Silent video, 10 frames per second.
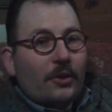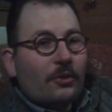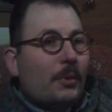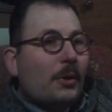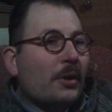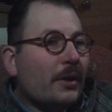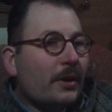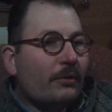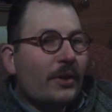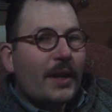smoke a
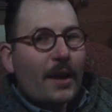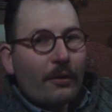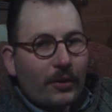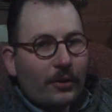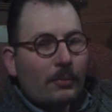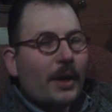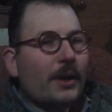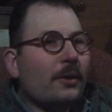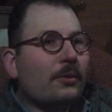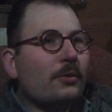fairly hefty
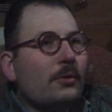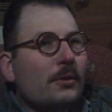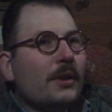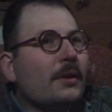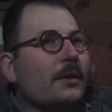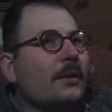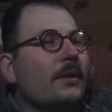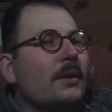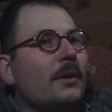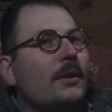tobacco so you get your
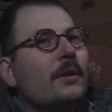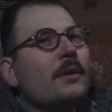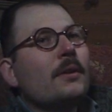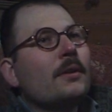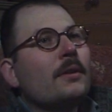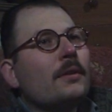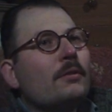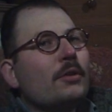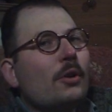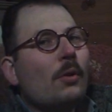
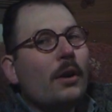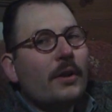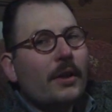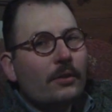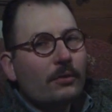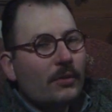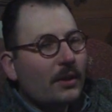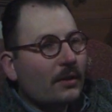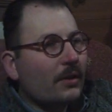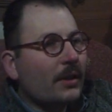required hit of
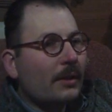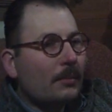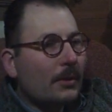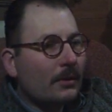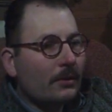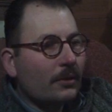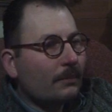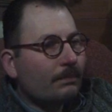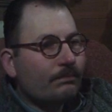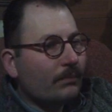nicotine, but
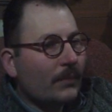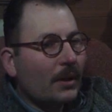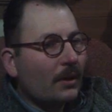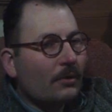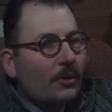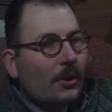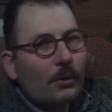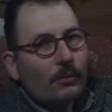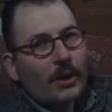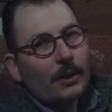to no
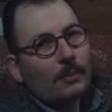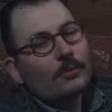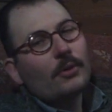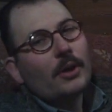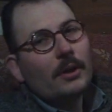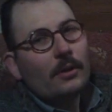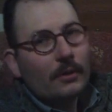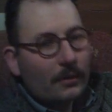avail, I'm afraid.